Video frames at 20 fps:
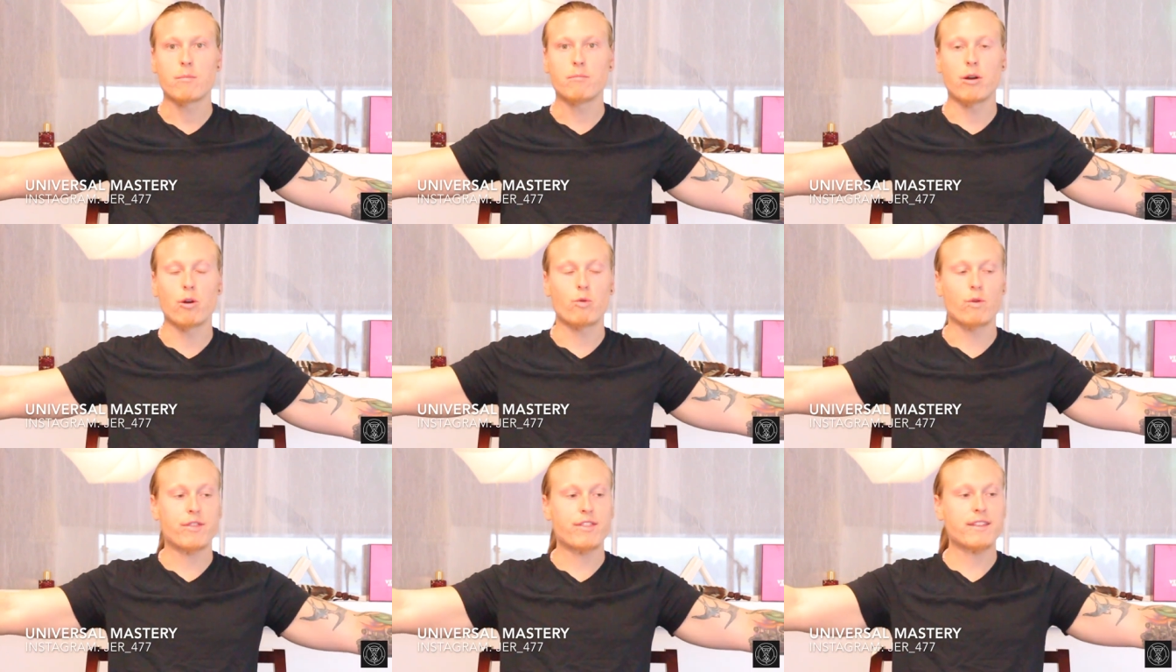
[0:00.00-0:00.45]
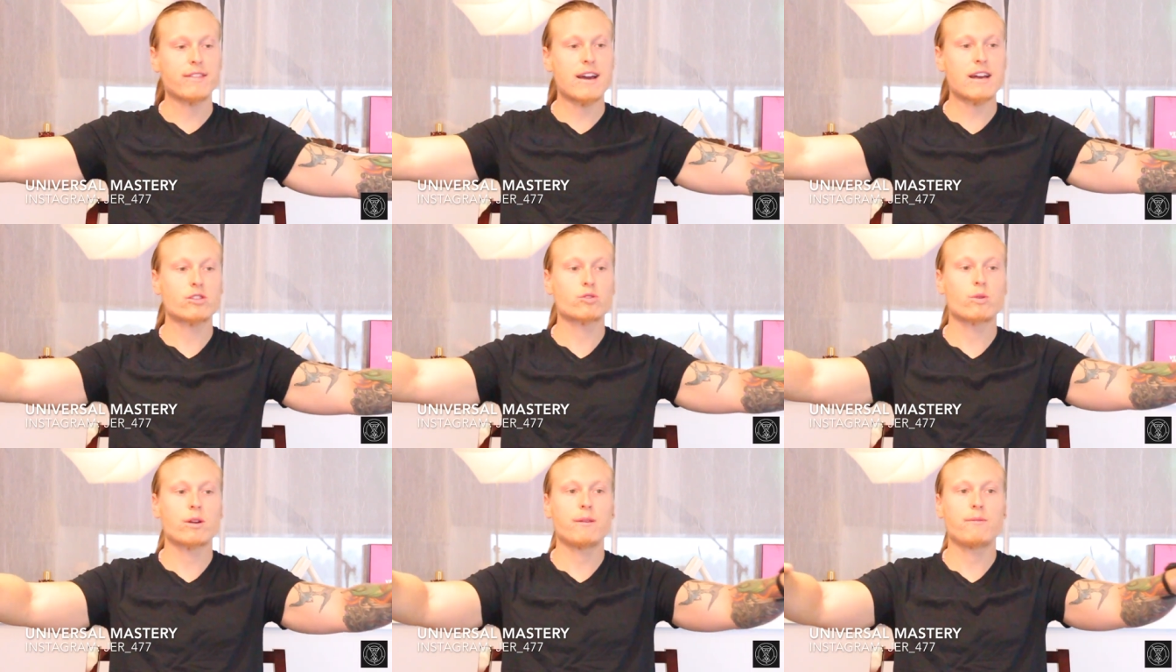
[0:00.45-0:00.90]
but within
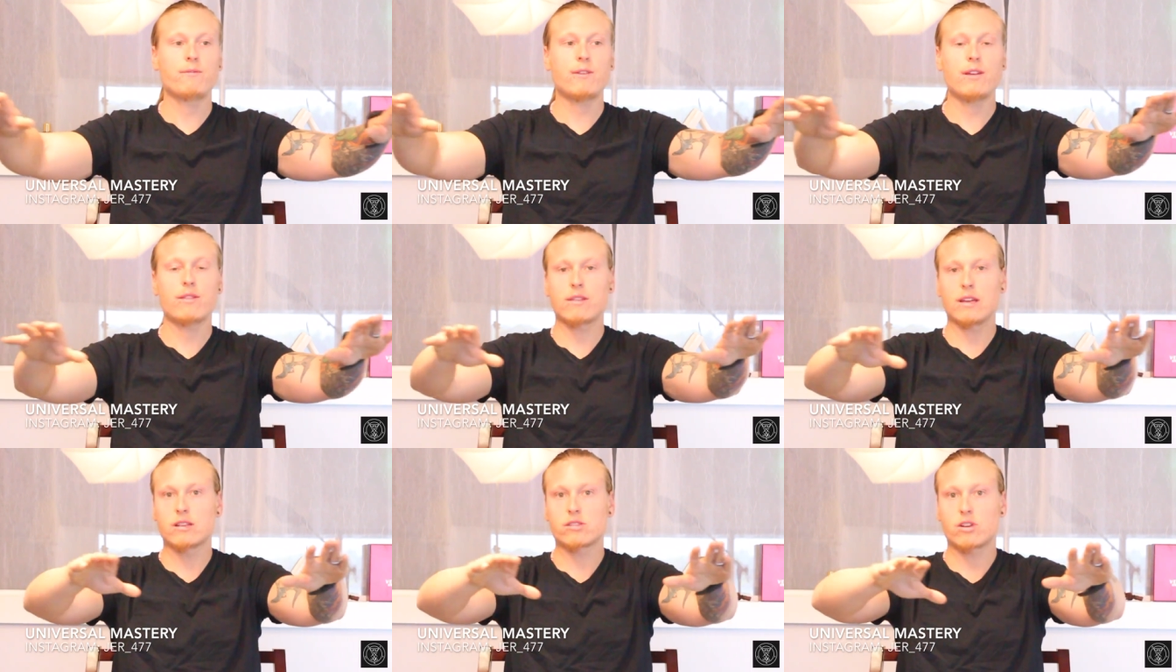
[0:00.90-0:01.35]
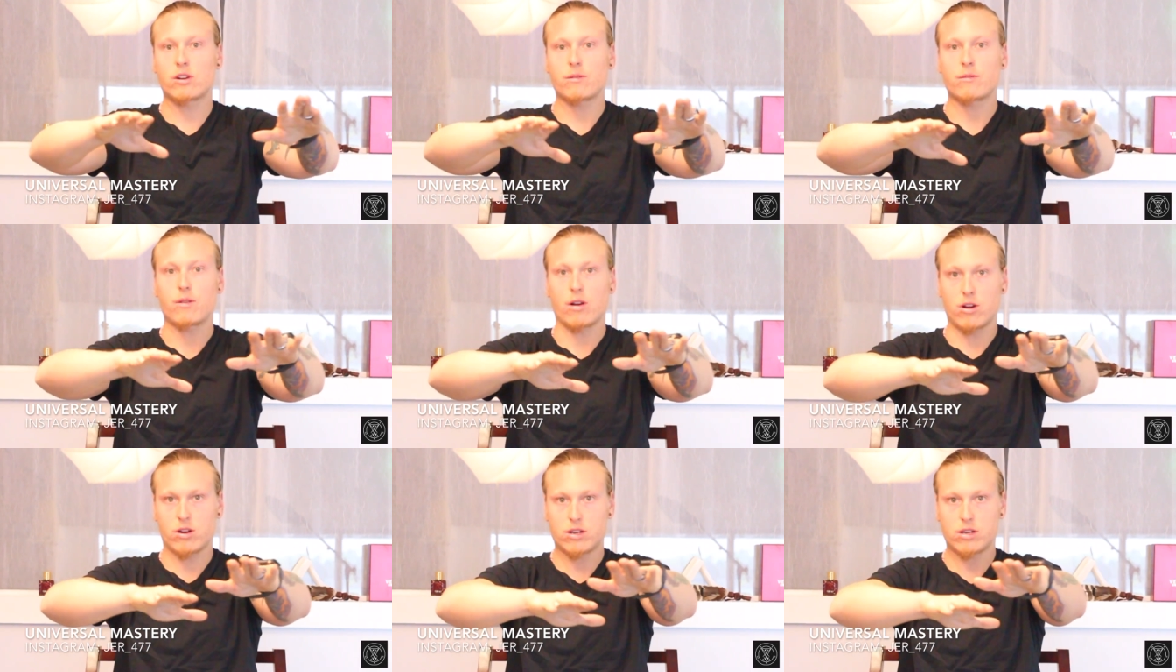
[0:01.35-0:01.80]
that 20 feet, things
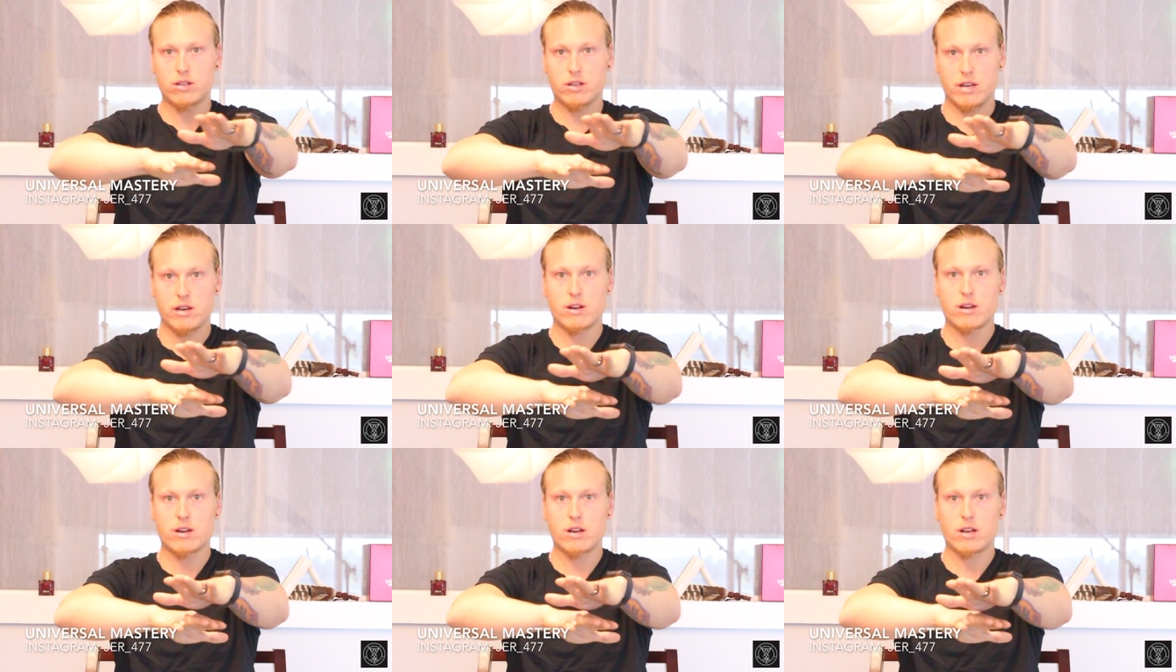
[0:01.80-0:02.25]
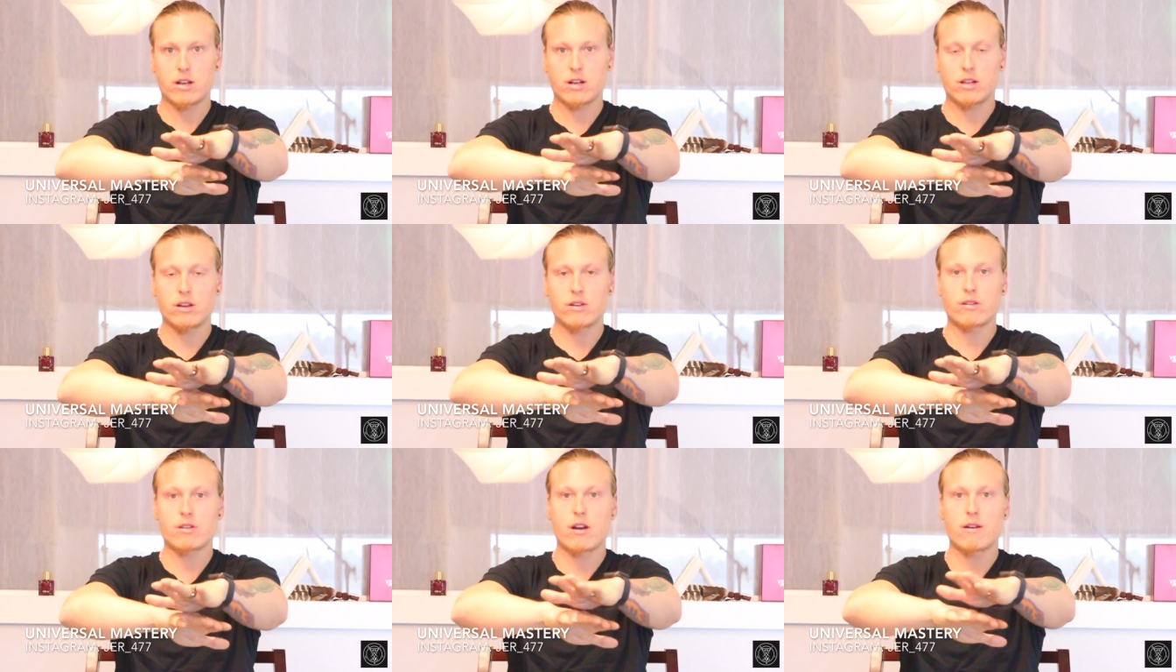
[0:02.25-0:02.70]
are, are clear,
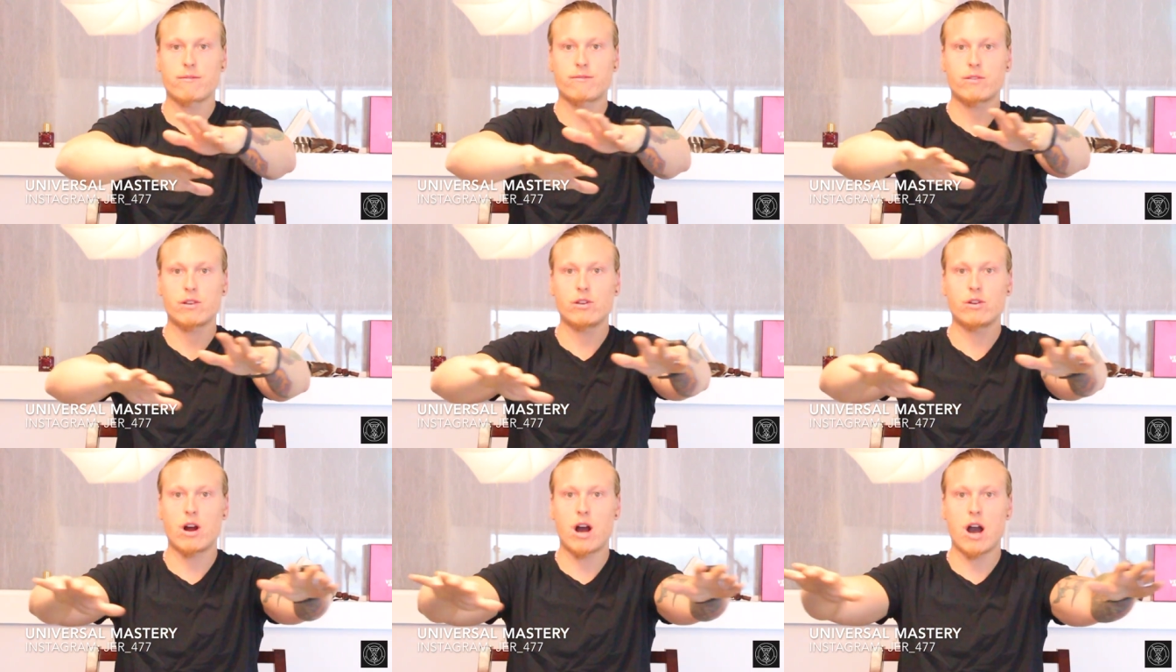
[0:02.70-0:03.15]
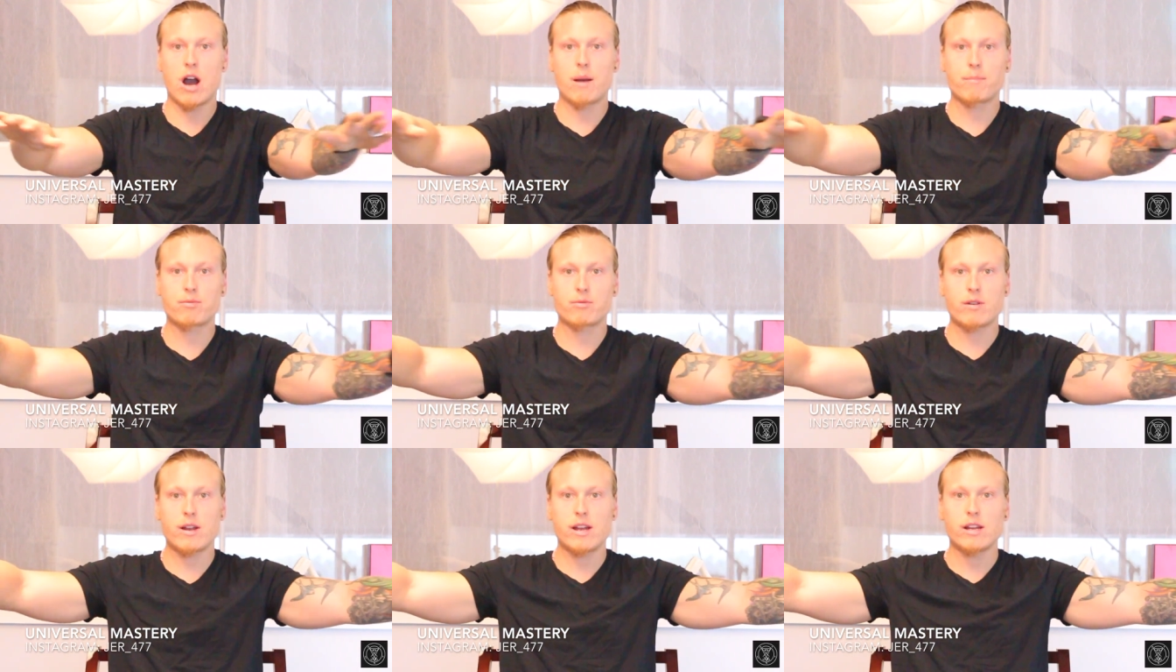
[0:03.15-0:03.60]
clear enough for you to
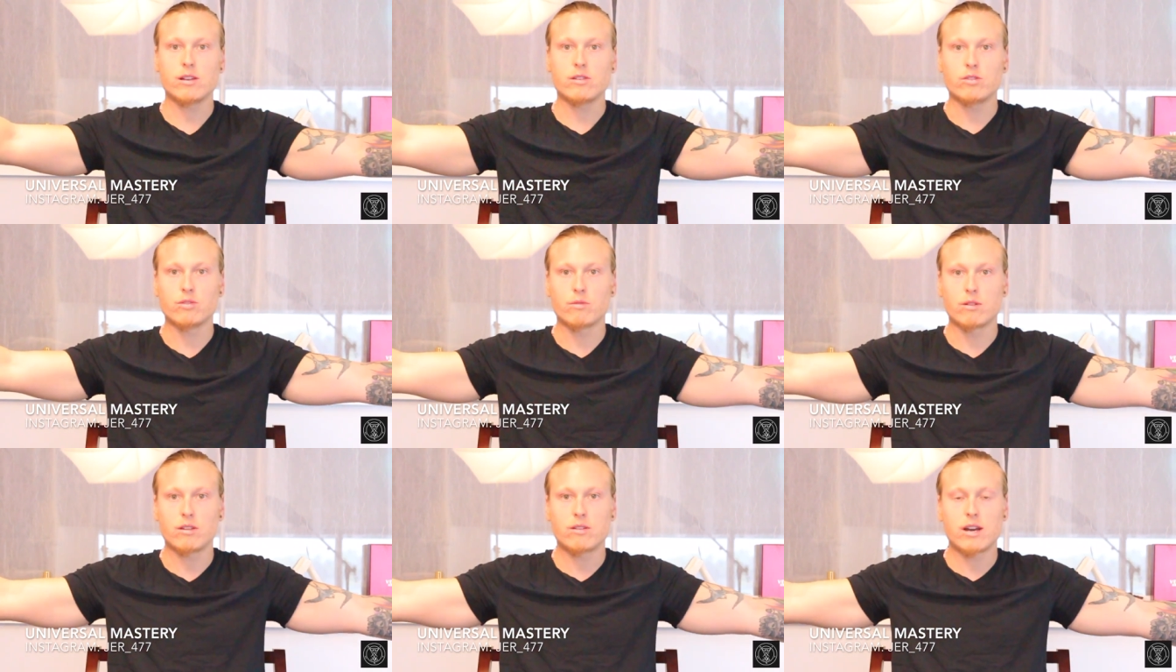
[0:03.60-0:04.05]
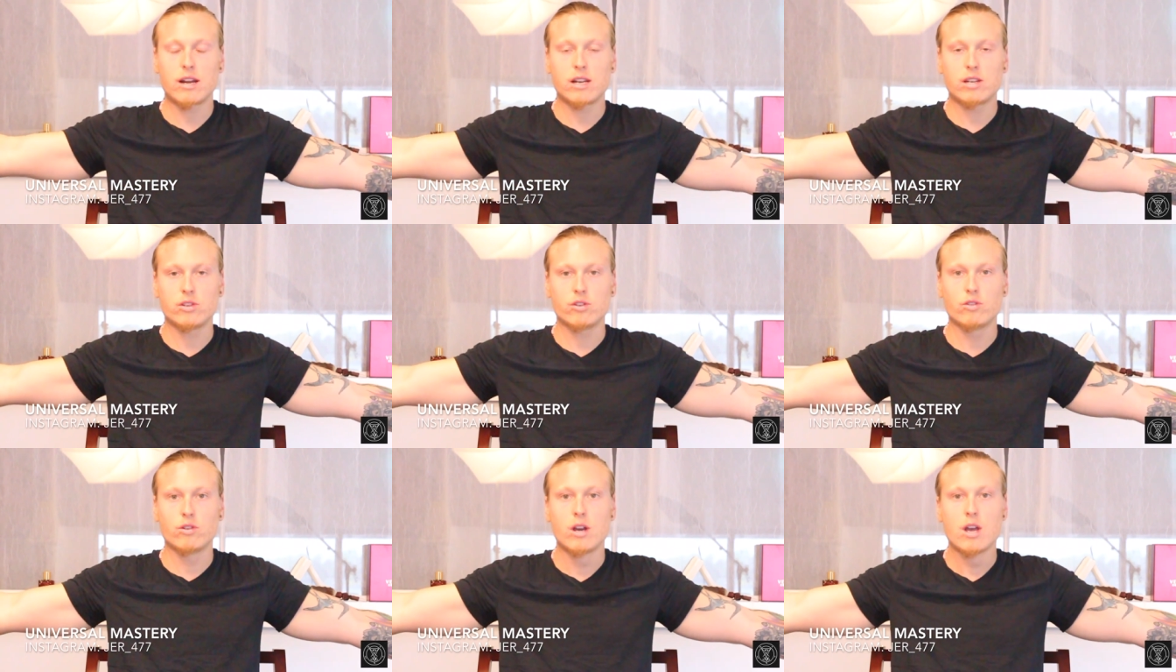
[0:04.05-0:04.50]
operate and do what you
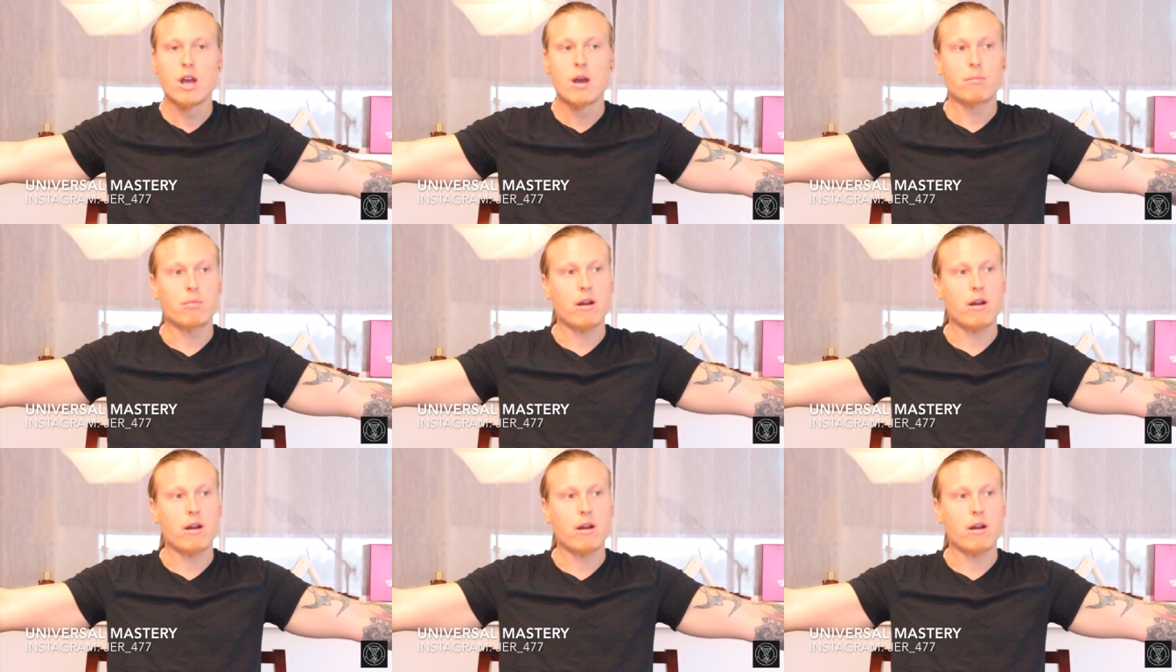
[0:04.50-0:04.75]
gotta do,